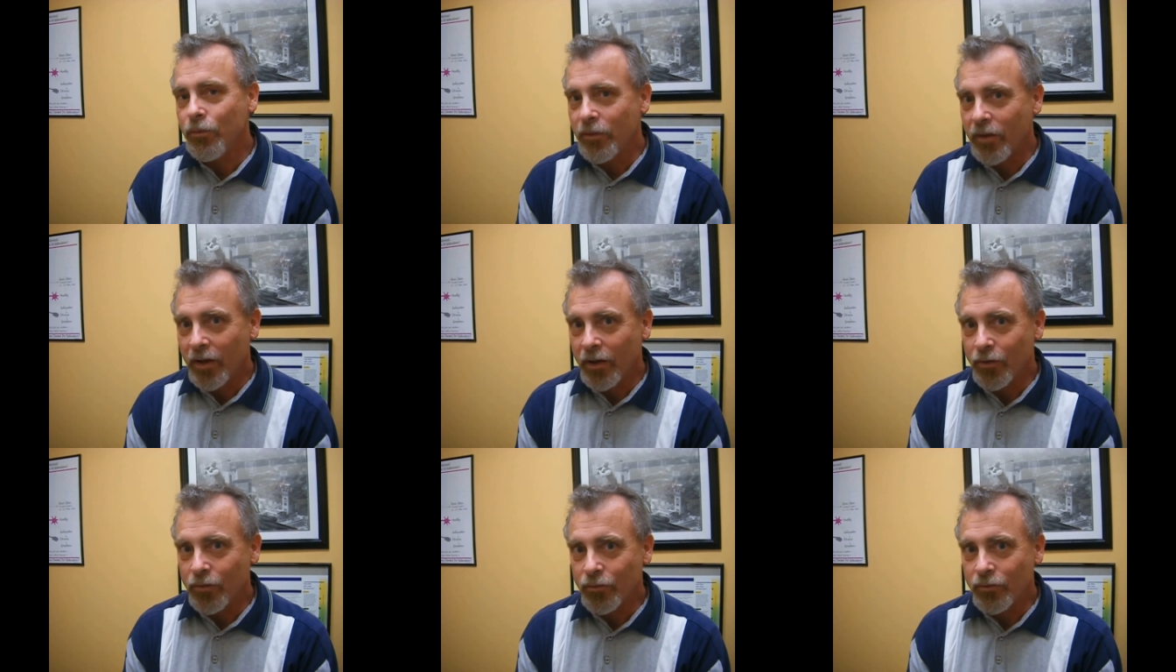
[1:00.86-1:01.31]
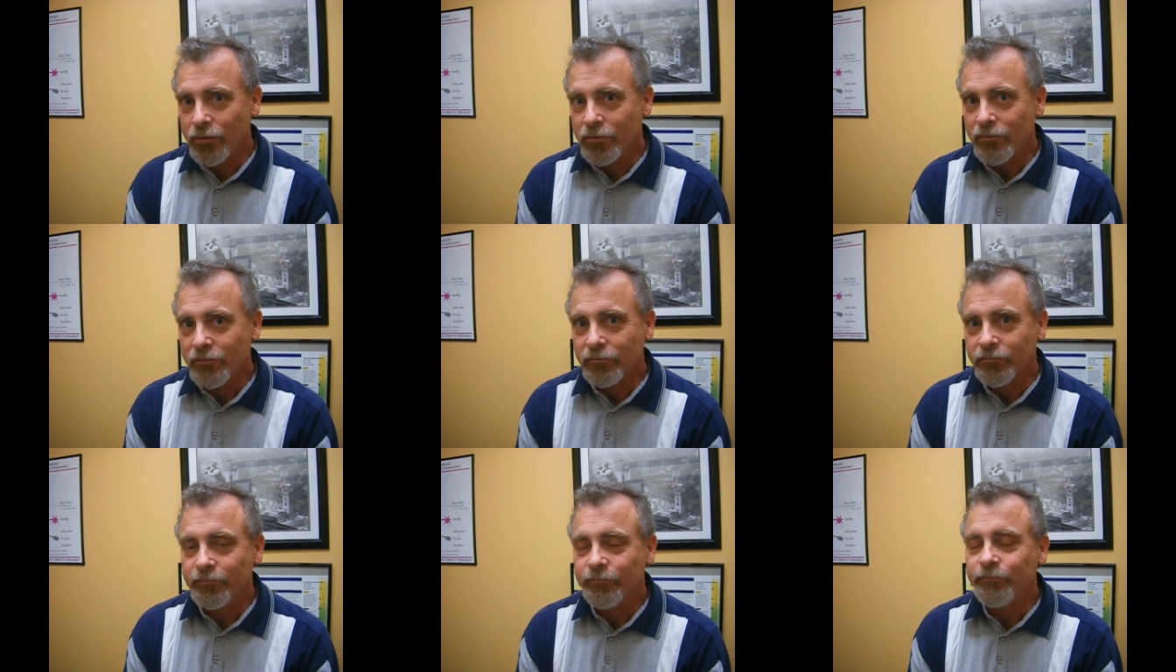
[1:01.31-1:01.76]

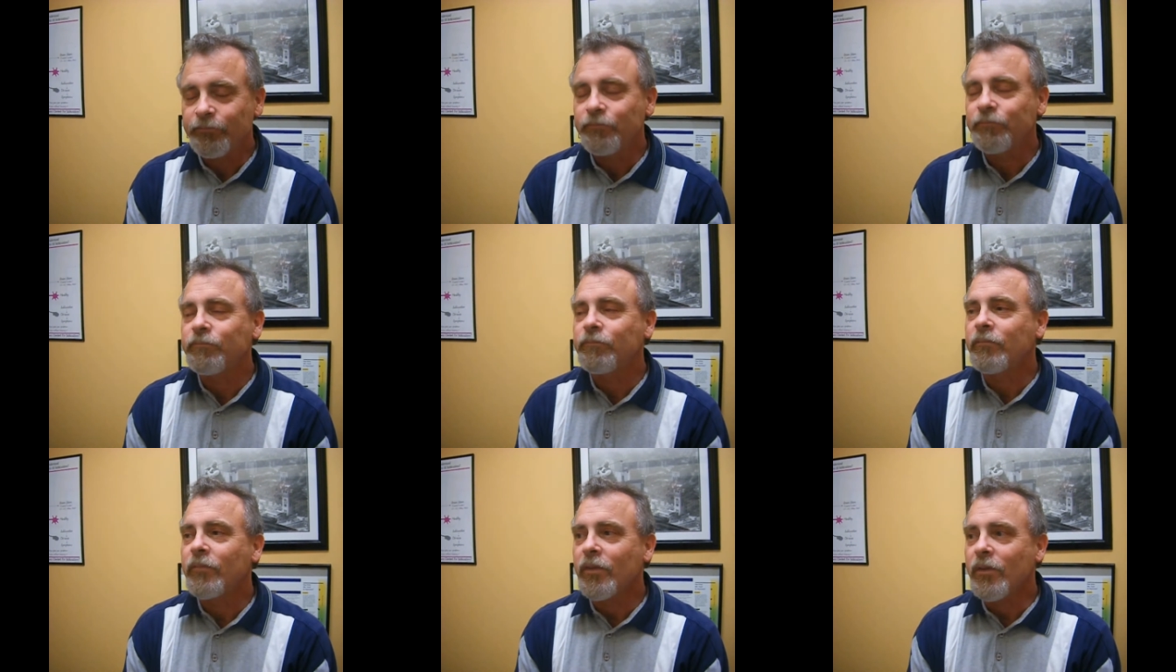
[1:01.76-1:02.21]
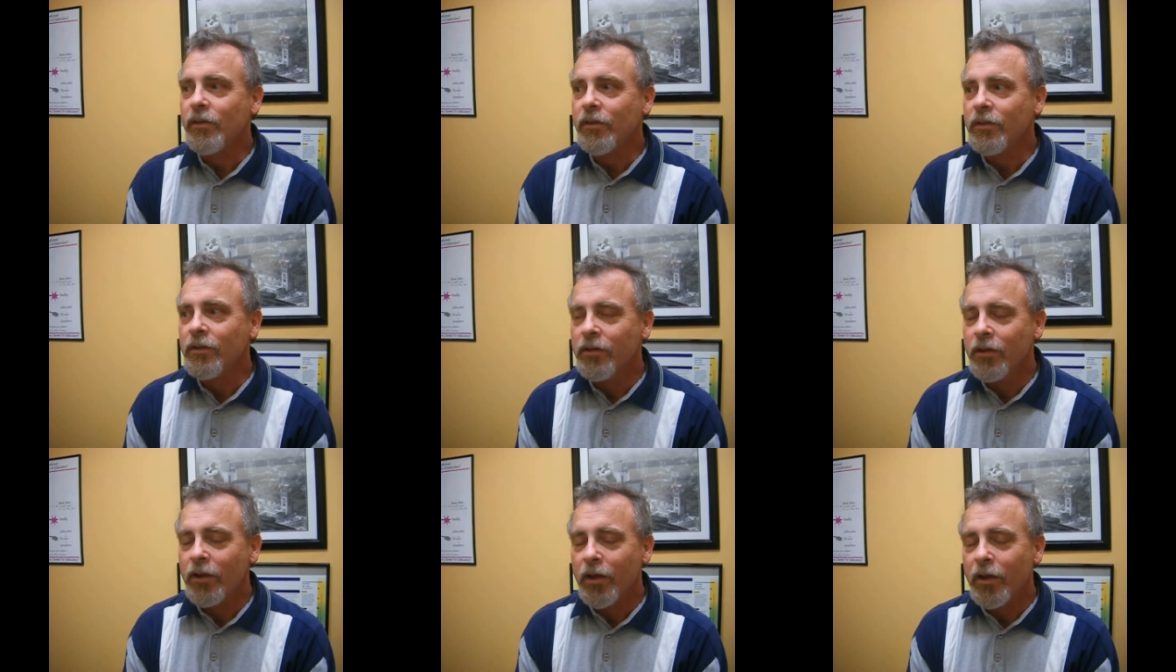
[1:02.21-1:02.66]
2000.
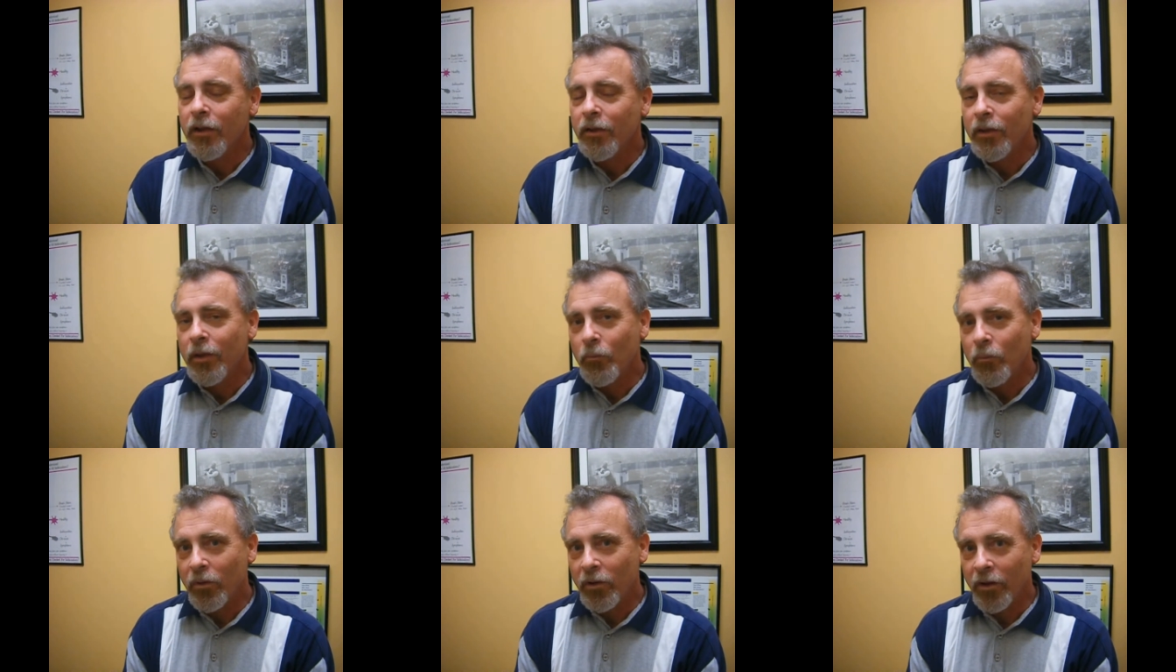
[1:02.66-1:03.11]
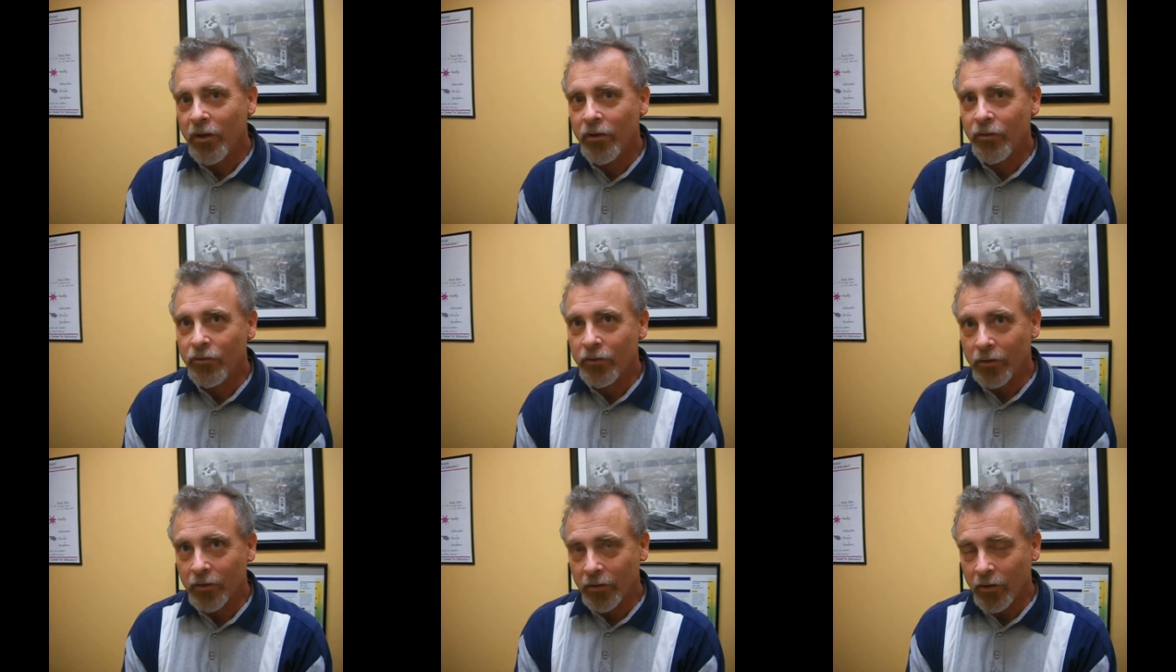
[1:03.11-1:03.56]
And they went
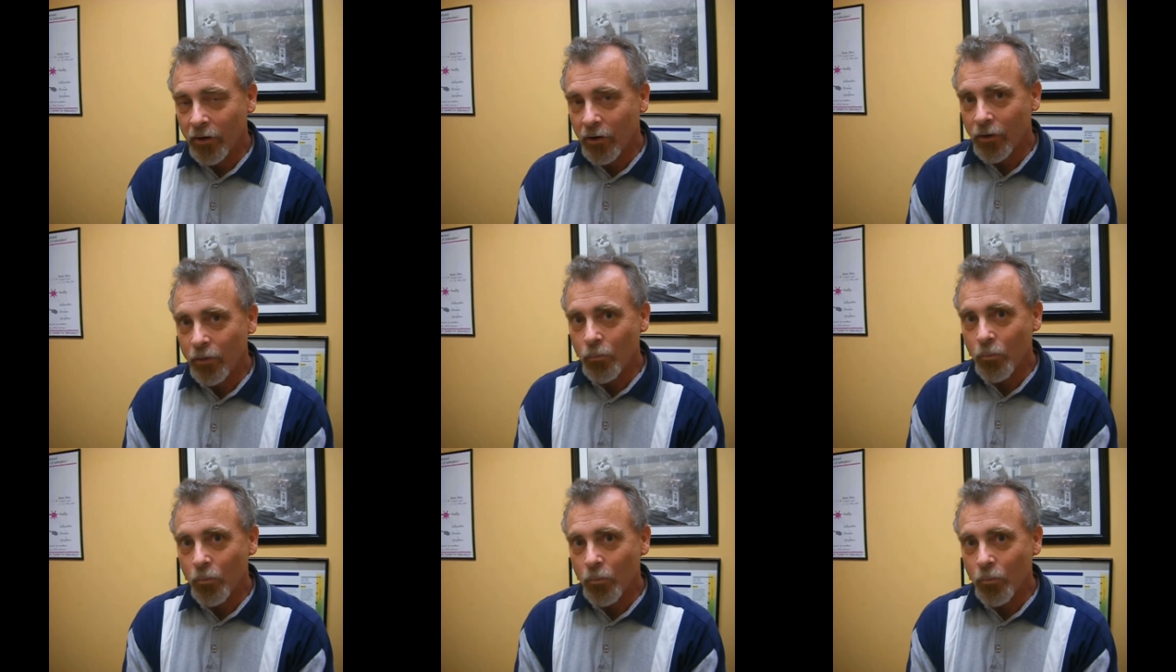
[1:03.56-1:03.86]
in, took the